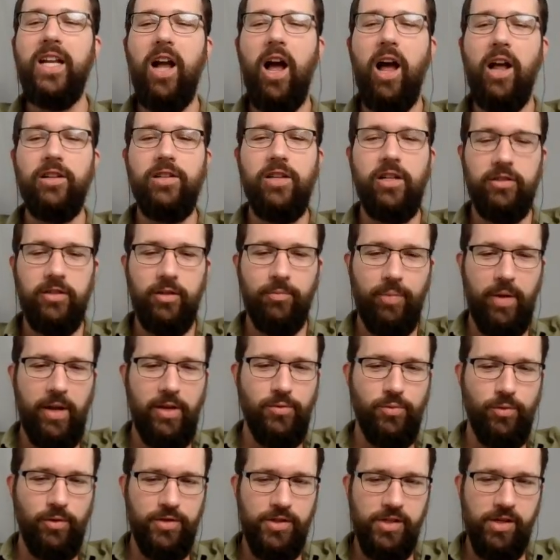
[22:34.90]
contractor
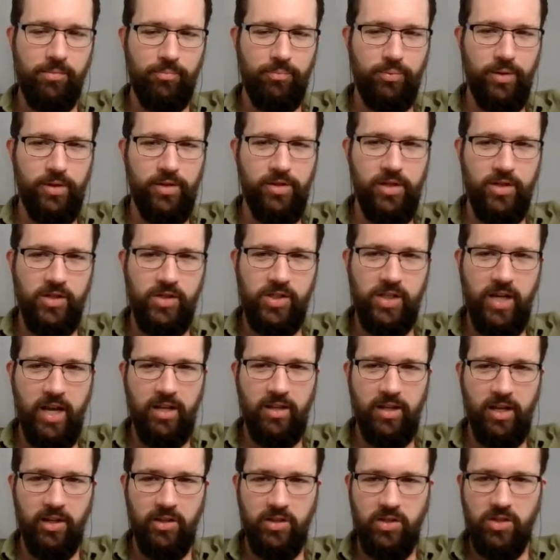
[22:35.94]
page will simply just say
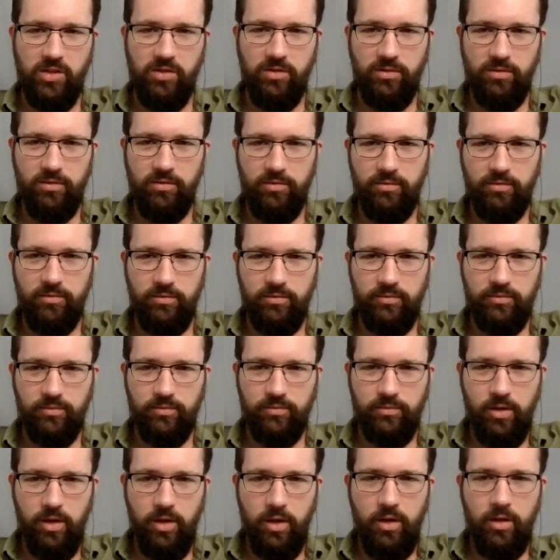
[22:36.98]
this.
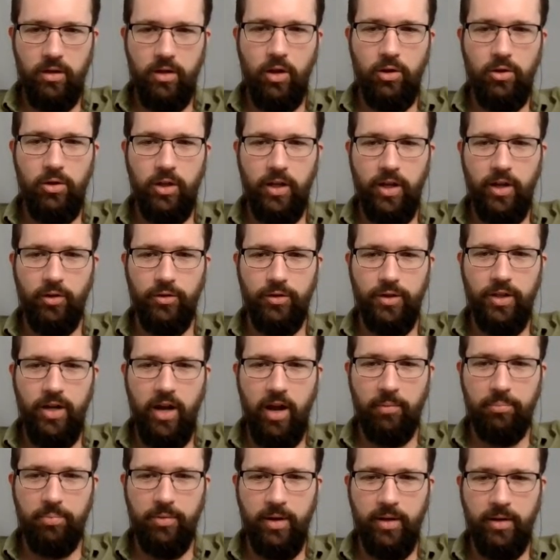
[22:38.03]
Locally owned and
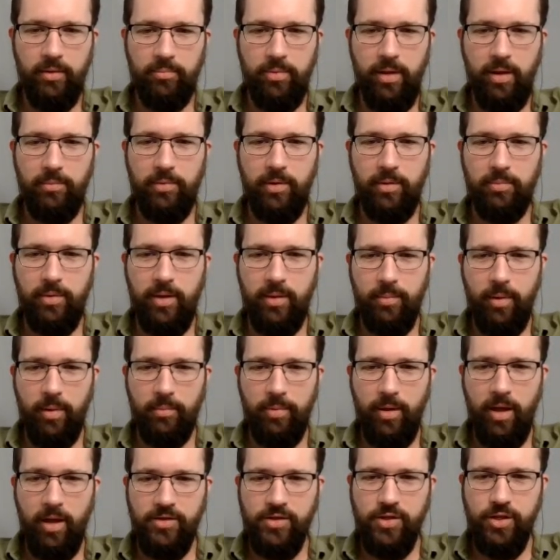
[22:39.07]
operated, blah, blah, blah, blah,
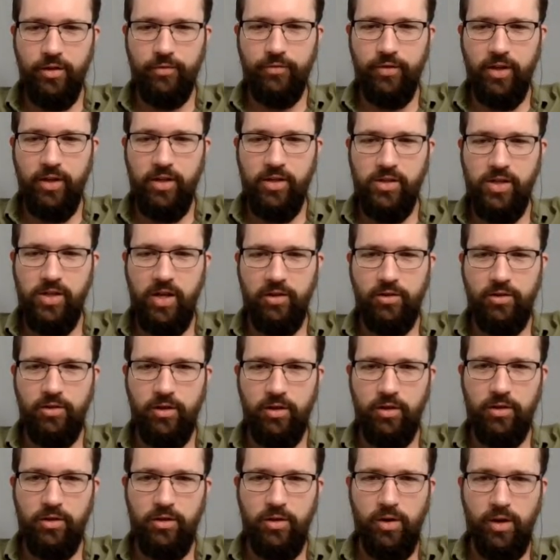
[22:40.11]
blah, serving East Central
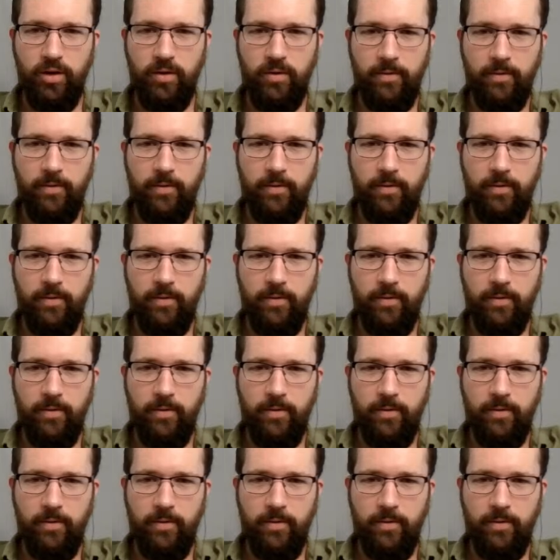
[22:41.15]
Illinois.